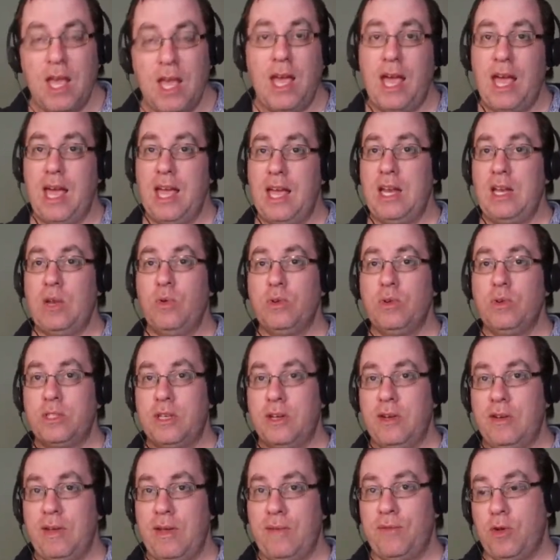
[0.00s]
And
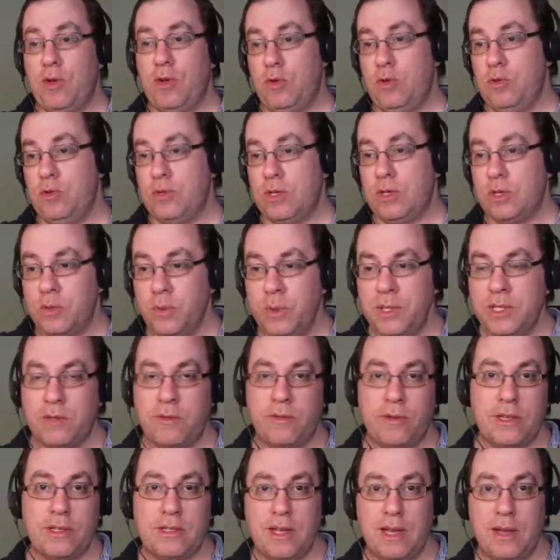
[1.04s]
also, if you're using Twitch, for
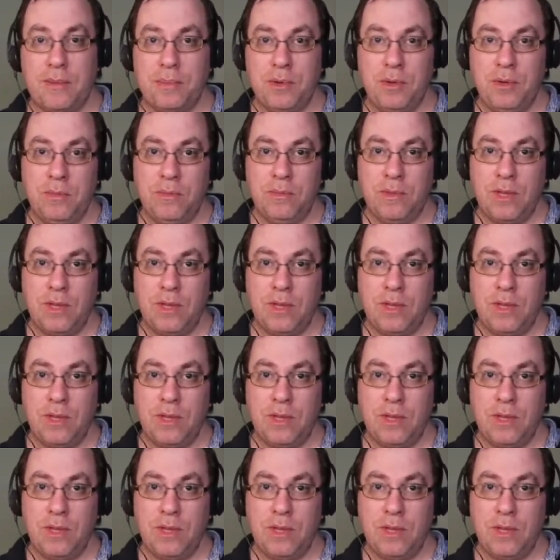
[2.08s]
example,